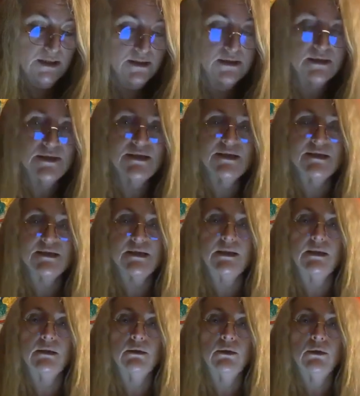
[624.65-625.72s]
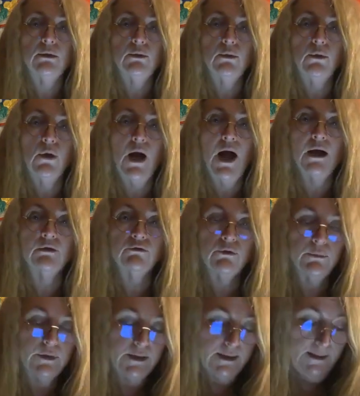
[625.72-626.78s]
acidity, or
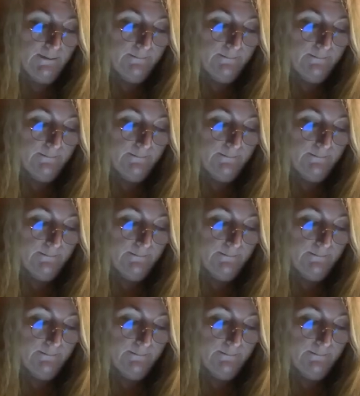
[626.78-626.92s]
acrimony.